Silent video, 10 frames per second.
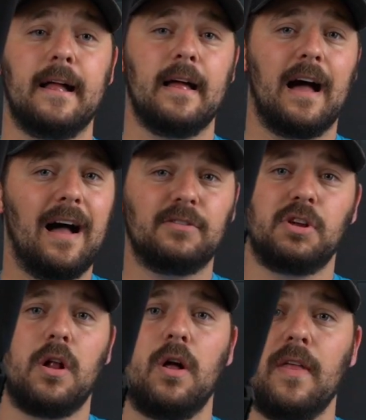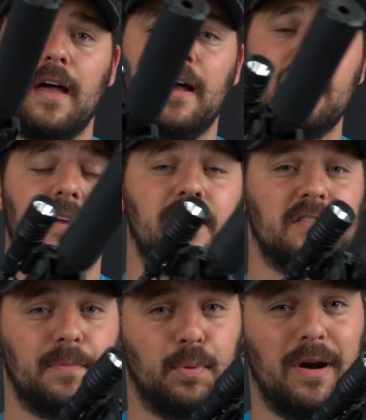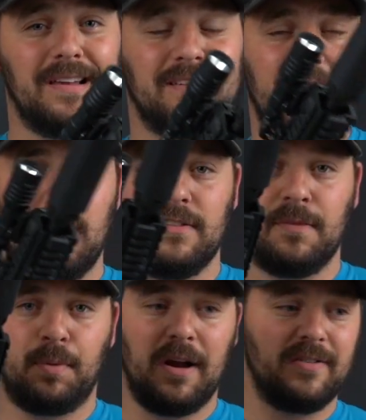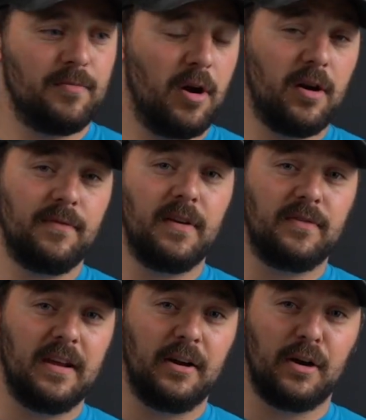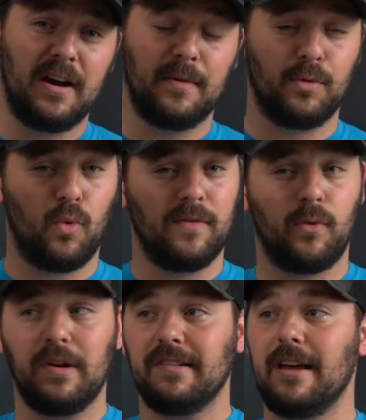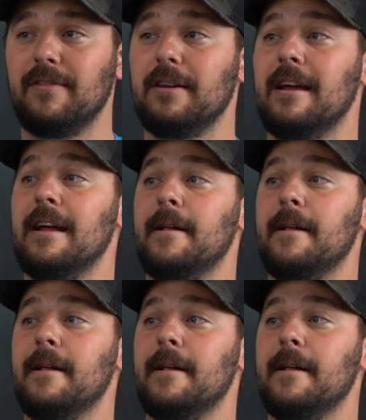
I've shot all that, suppressed and unsuppressed, from 115 grain up to 147.